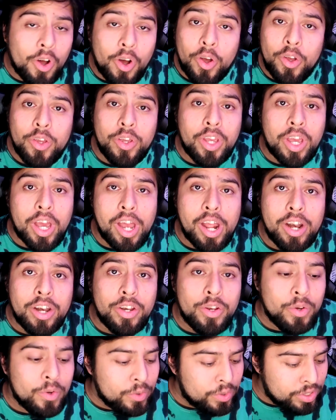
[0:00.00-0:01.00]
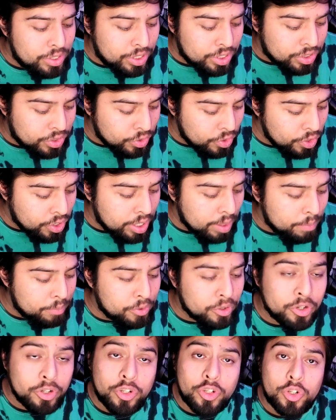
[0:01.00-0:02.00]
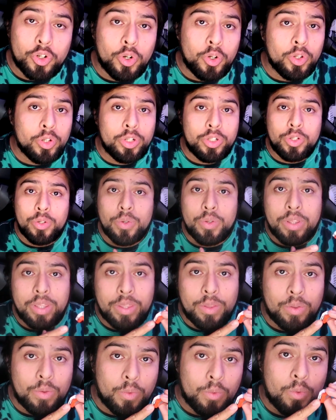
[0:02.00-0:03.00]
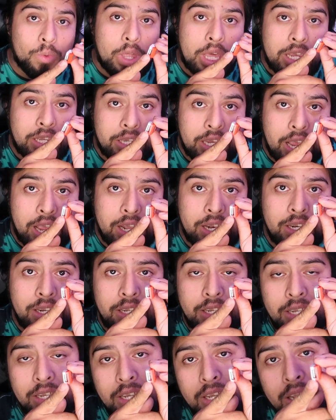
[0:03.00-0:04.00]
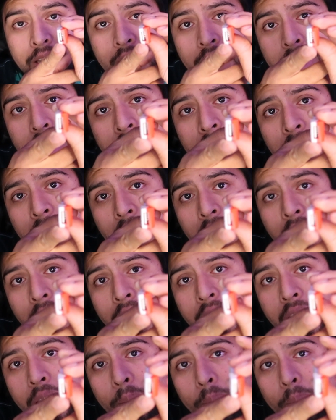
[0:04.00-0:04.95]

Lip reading: All you gotta do is just hook up your controller to this end, and